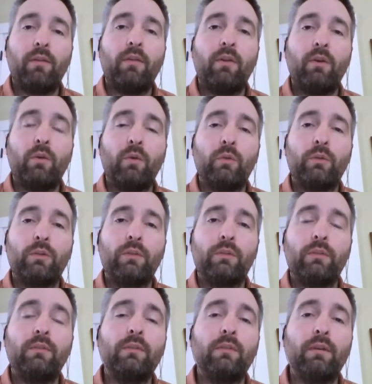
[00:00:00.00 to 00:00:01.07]
those
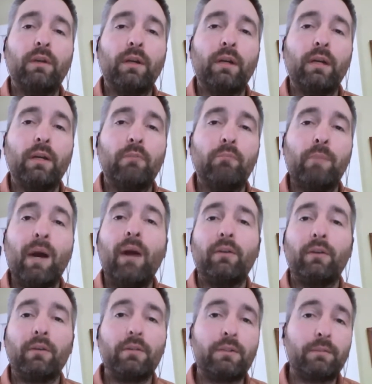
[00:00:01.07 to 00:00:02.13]

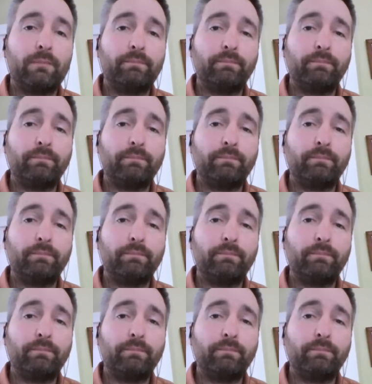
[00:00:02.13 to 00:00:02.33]
partners.